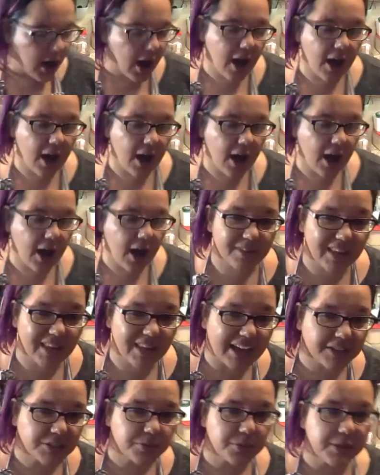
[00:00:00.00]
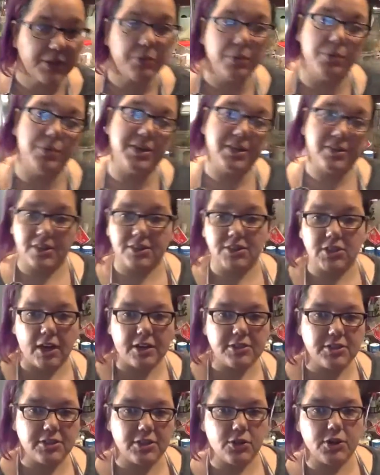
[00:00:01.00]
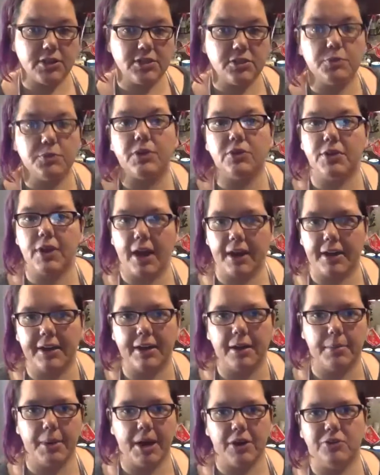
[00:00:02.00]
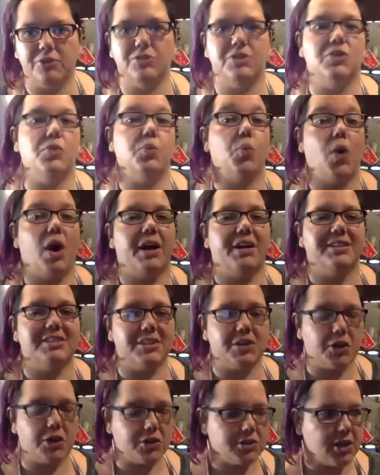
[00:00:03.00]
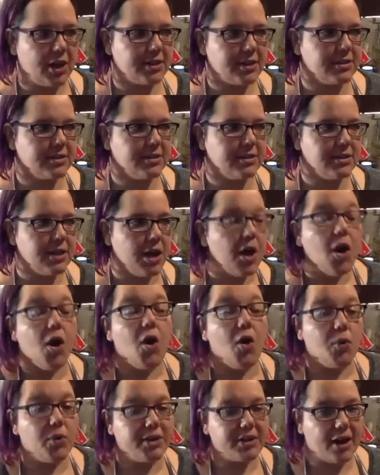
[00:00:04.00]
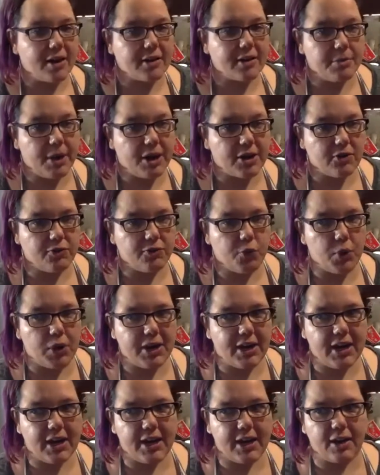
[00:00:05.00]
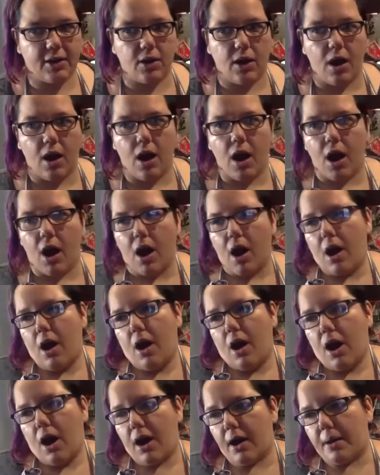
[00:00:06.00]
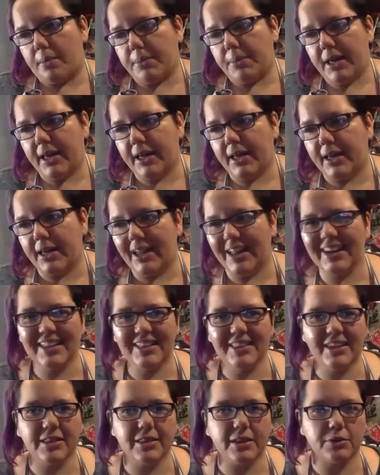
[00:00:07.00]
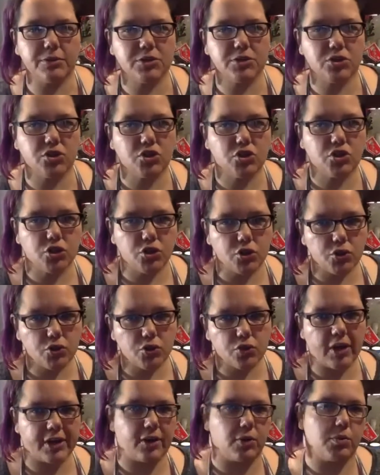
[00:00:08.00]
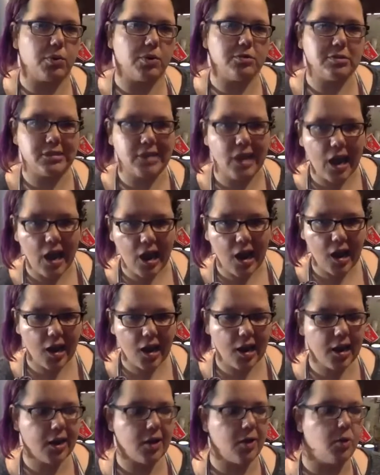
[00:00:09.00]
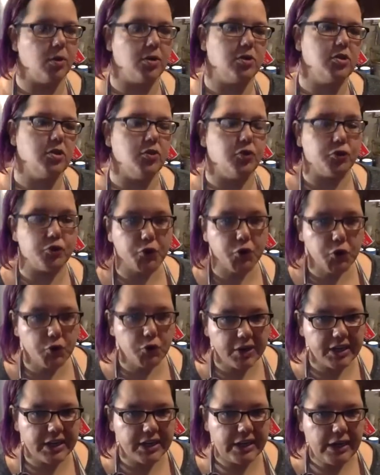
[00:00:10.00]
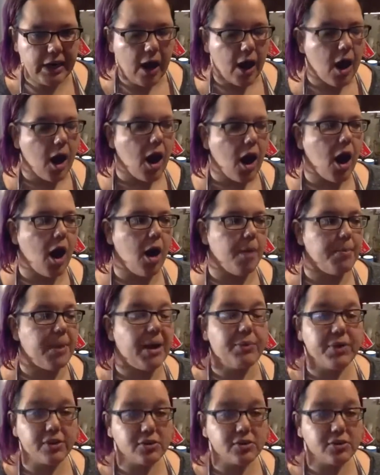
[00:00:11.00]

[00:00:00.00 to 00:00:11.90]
Um, last week, when we did the sauce series and we were talking about using wines in our sauces, we talked about avoiding um, anything that was too like a rosé or too fruity. Um, and we